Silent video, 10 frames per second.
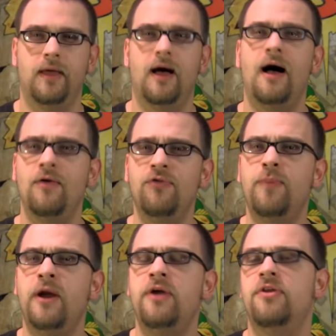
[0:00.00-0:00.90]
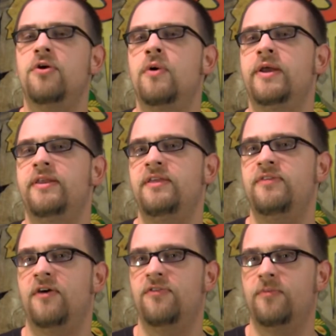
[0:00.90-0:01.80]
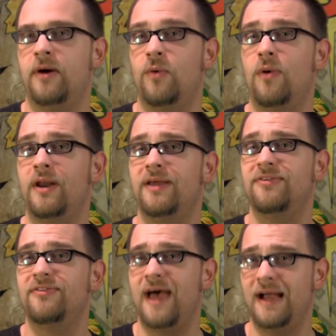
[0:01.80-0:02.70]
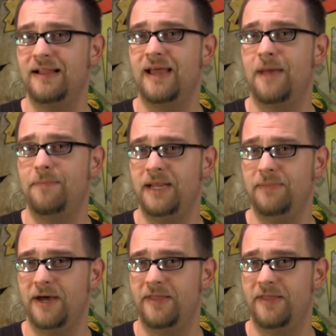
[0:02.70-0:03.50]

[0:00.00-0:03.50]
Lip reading: I'll spare you the gory details about what exactly I mean by